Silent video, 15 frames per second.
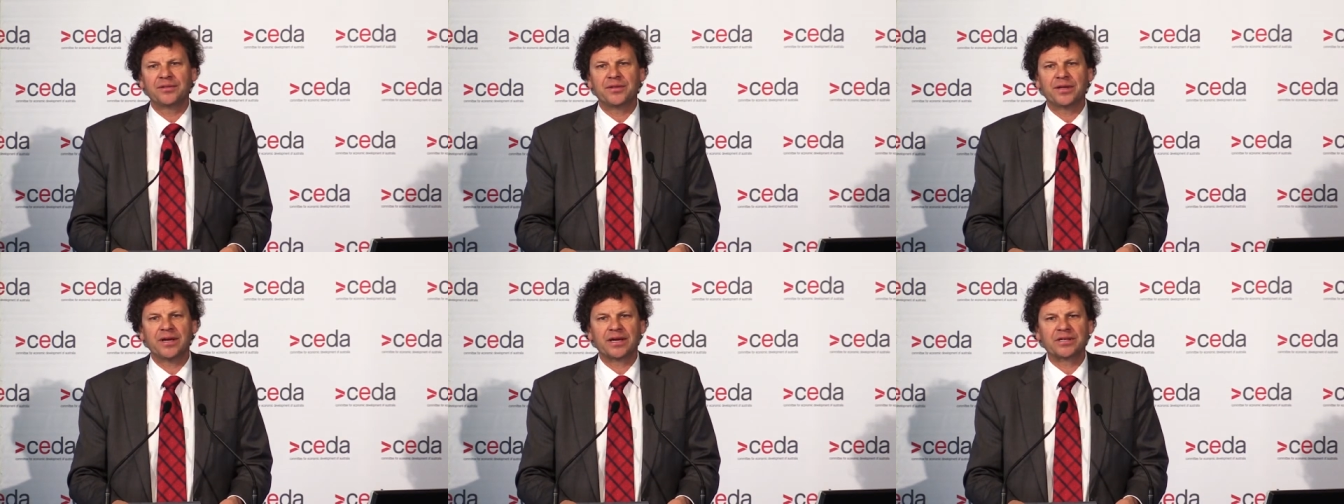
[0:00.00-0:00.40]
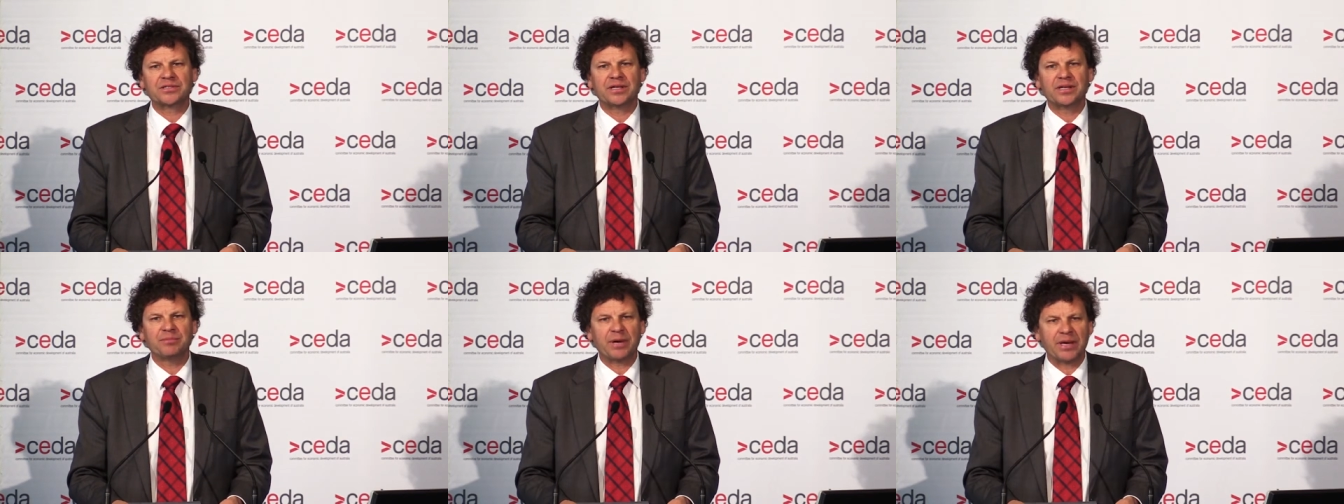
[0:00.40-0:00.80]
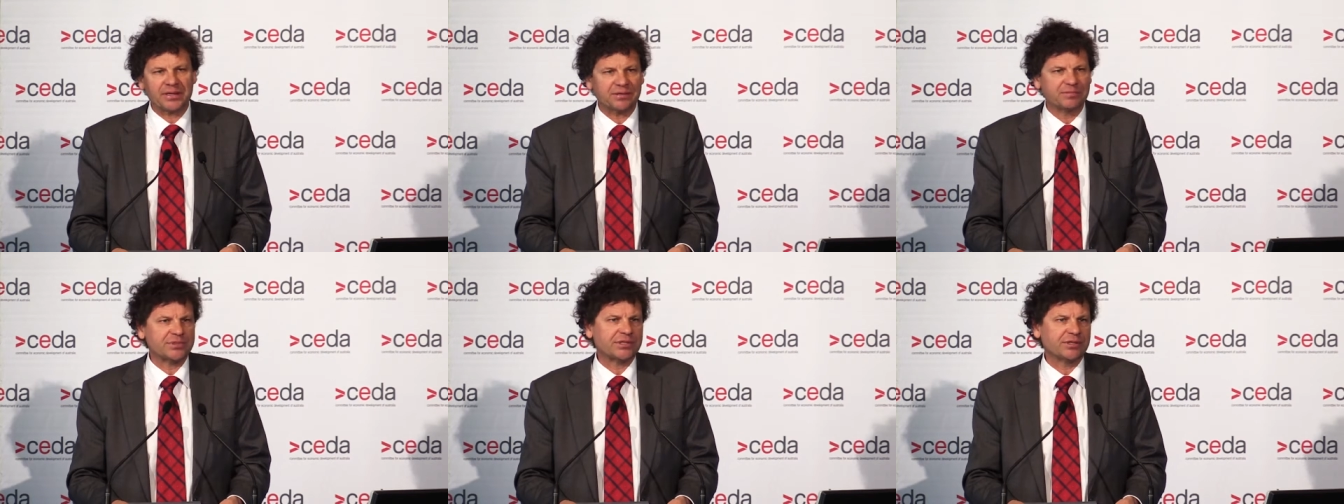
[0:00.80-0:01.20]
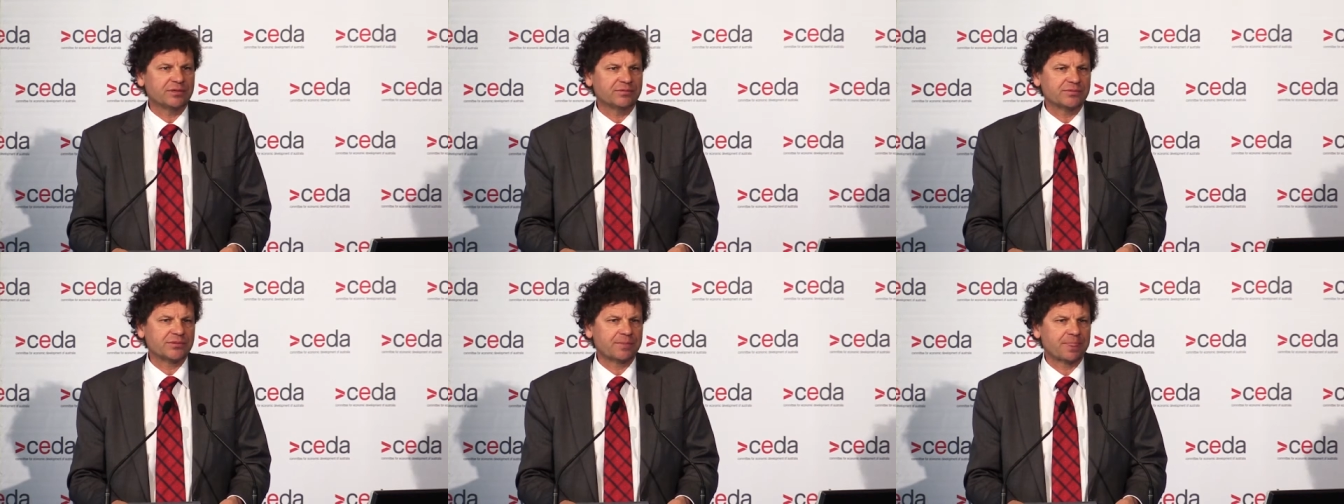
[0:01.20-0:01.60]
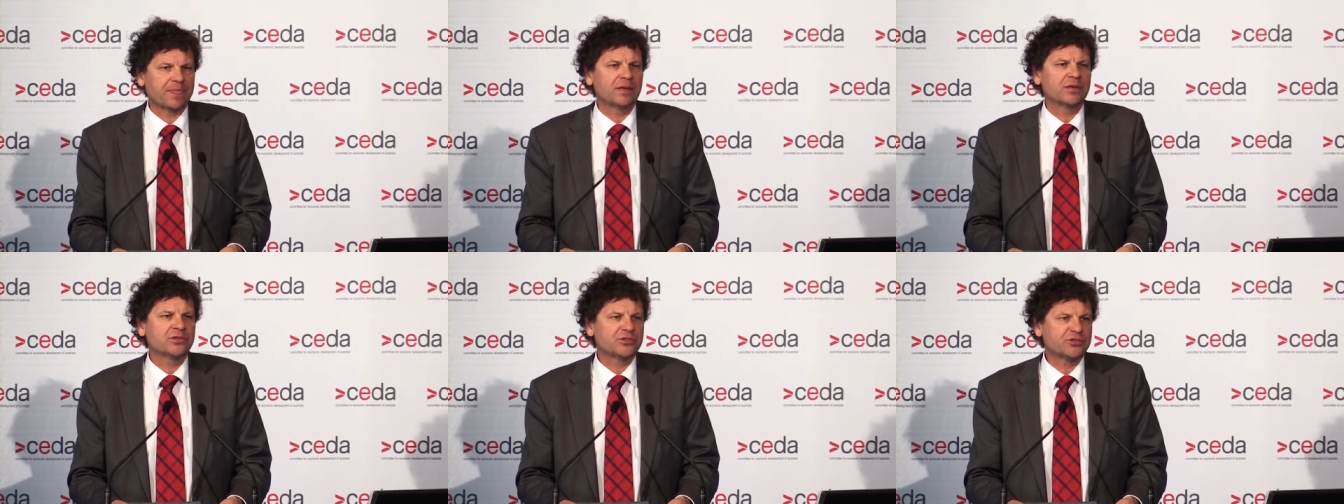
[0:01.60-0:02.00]
they actually make themselves
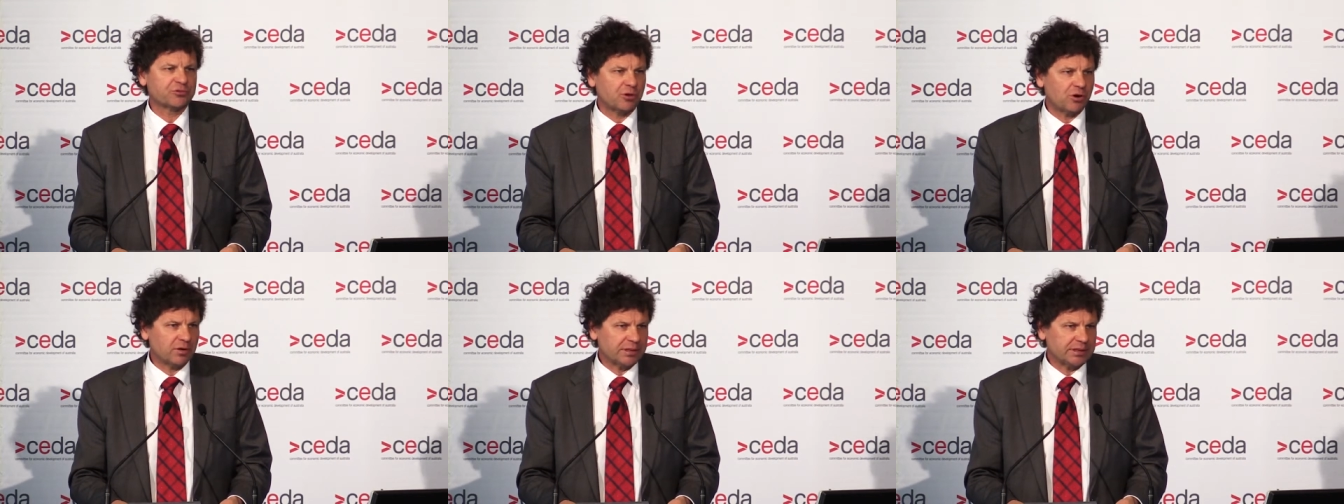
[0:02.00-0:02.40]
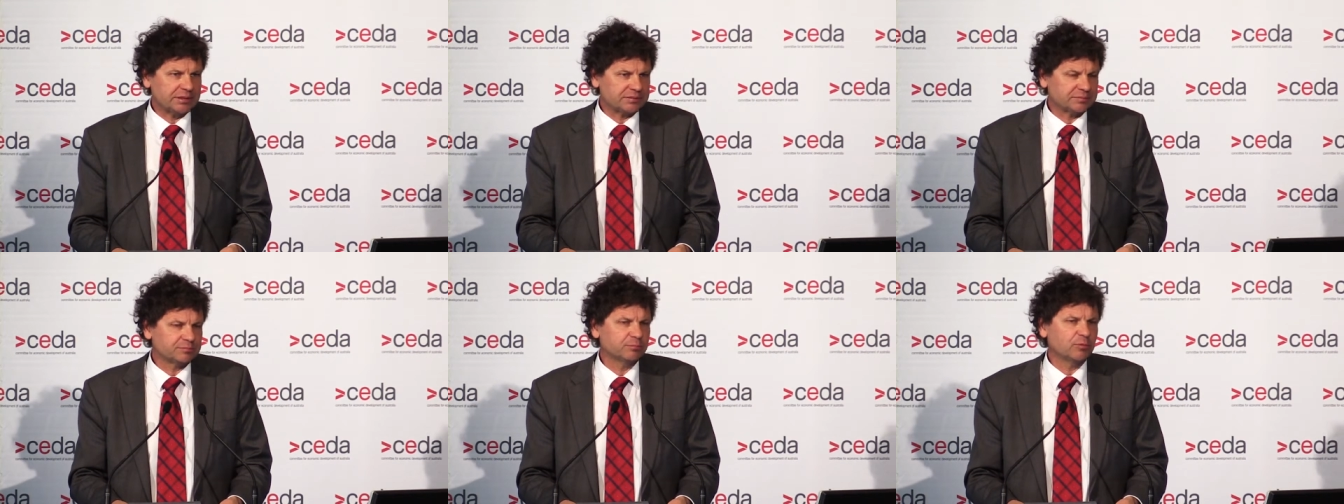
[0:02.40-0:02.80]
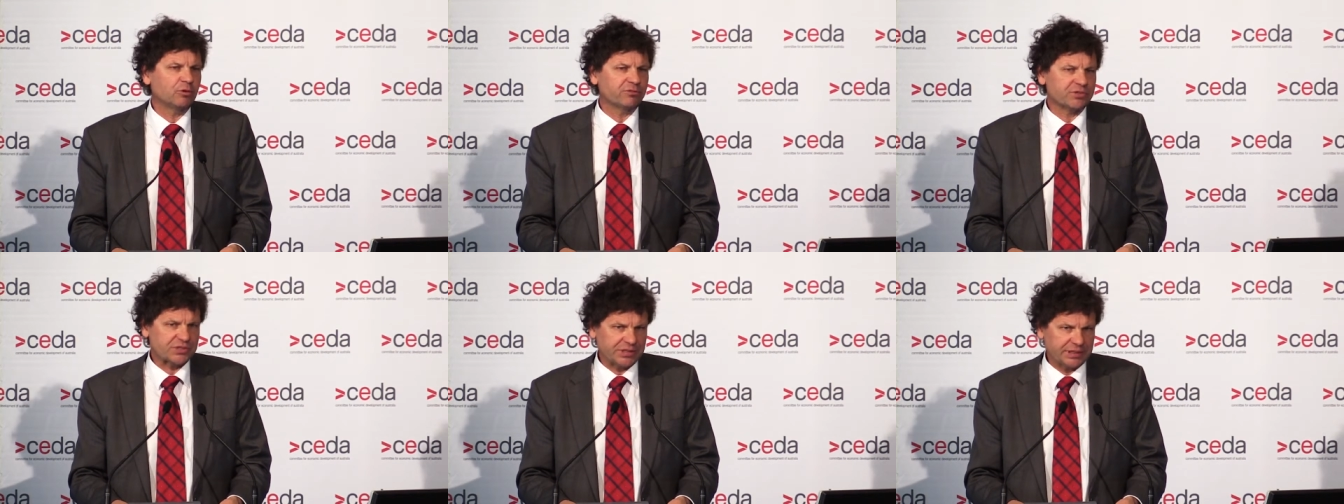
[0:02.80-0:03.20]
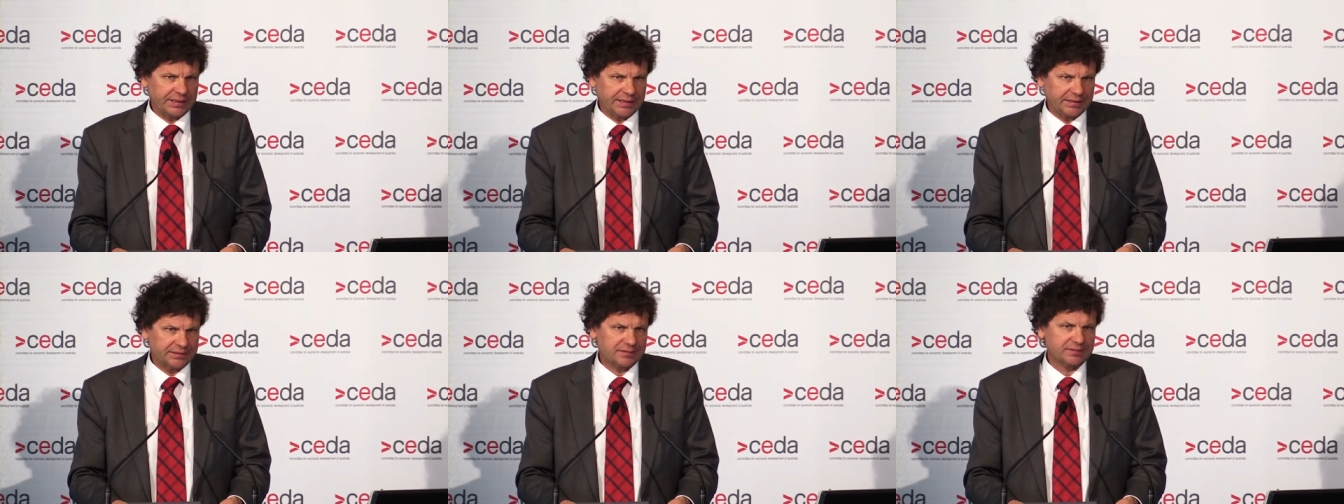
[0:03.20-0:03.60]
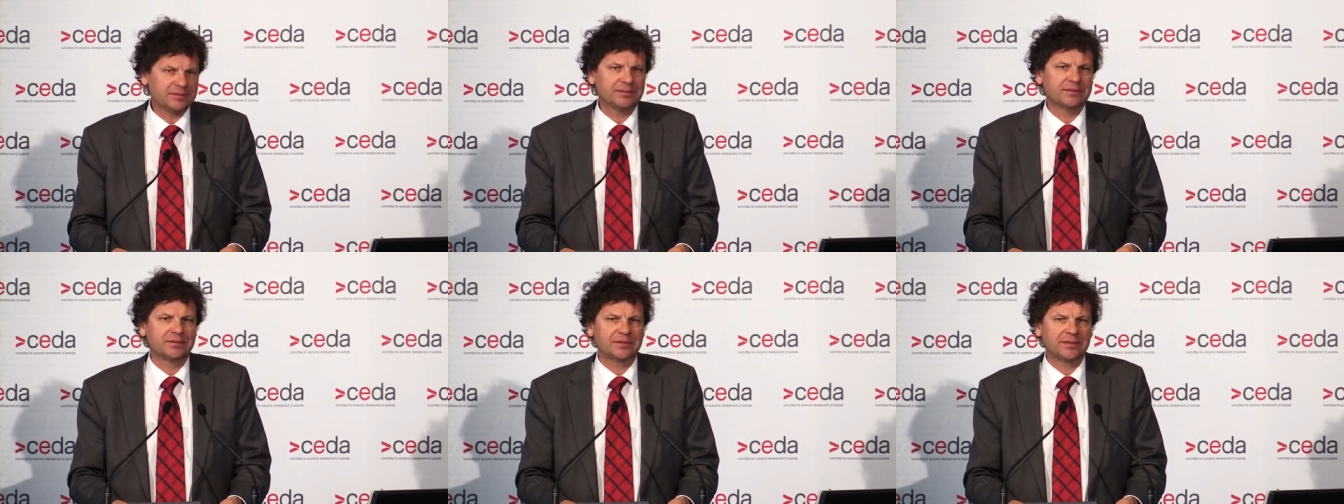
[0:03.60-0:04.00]
stronger, more resilient
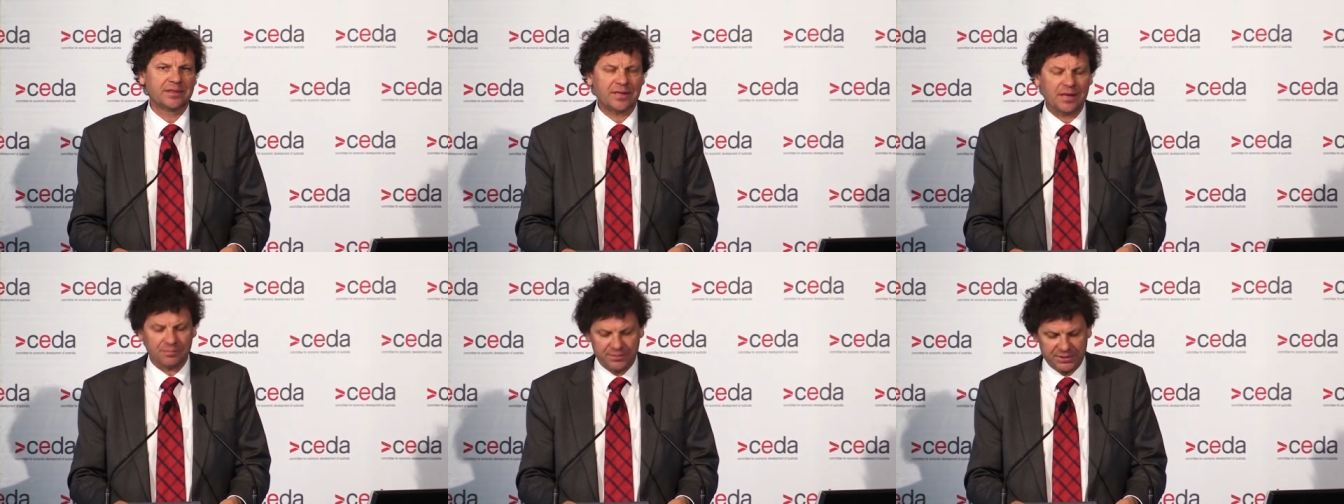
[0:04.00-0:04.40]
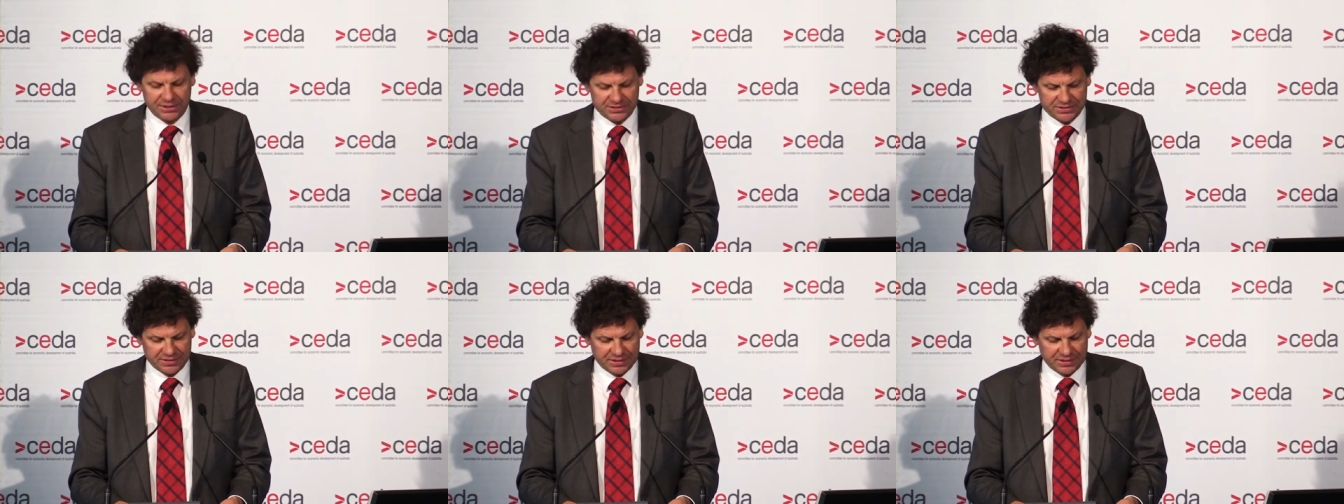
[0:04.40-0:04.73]
companies.